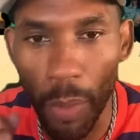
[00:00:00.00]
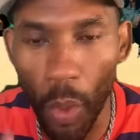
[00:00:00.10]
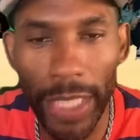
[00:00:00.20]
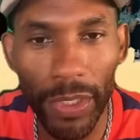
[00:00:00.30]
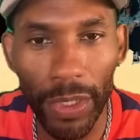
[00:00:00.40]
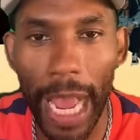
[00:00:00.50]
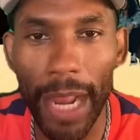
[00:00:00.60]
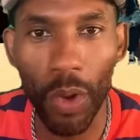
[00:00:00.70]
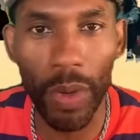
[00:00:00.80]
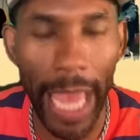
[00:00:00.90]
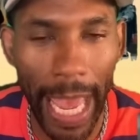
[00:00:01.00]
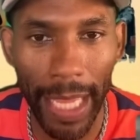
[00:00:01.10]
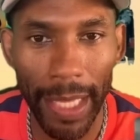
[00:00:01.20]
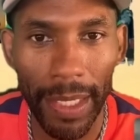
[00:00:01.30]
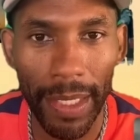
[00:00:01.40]
boys are not
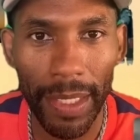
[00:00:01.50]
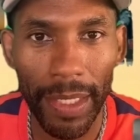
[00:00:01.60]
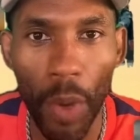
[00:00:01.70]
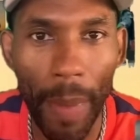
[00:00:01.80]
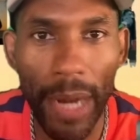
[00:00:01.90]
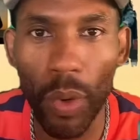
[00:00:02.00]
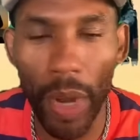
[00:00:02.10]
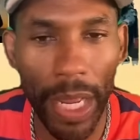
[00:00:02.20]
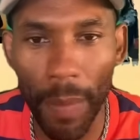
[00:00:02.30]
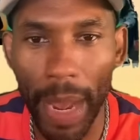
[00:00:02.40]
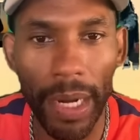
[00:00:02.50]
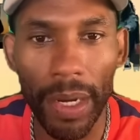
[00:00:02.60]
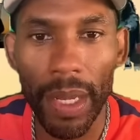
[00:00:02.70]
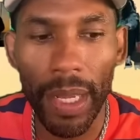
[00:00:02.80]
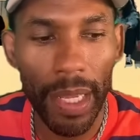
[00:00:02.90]
okay. No matter what, no matter